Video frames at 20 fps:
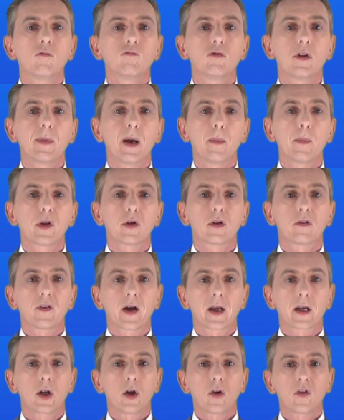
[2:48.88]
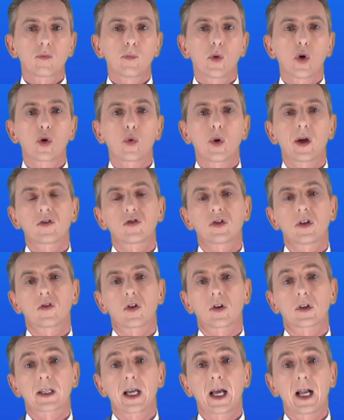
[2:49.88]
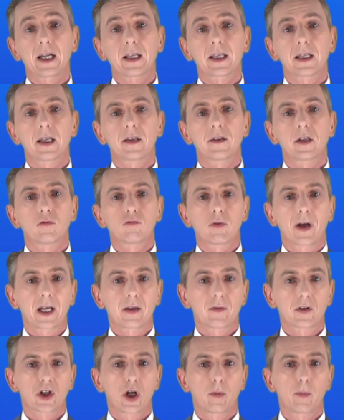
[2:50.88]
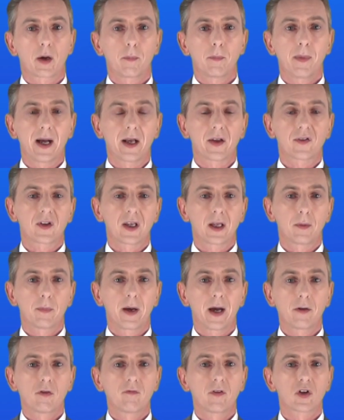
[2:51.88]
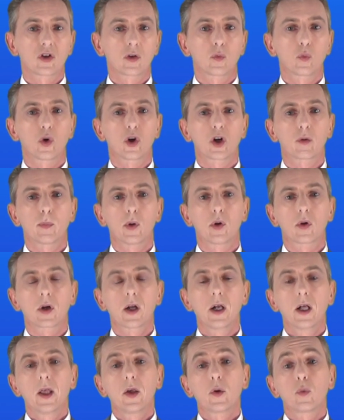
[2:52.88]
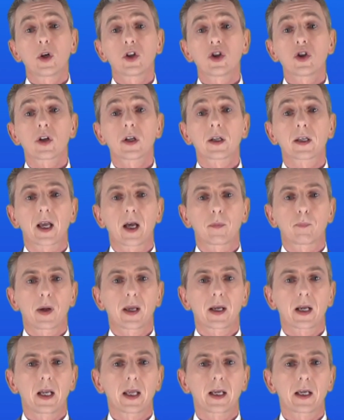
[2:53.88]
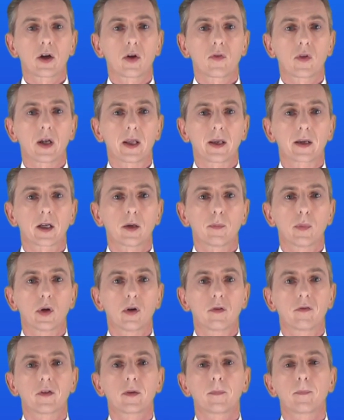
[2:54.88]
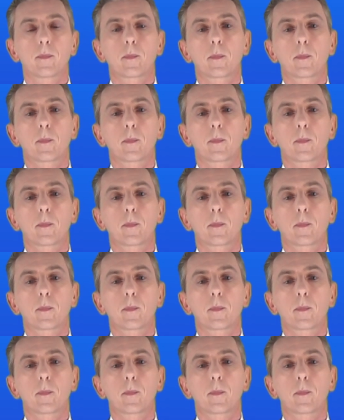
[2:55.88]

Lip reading: Remember, you'll find lots more questions on calculating relative atomic mass in my revision workbook, which you can get by clicking on the link above.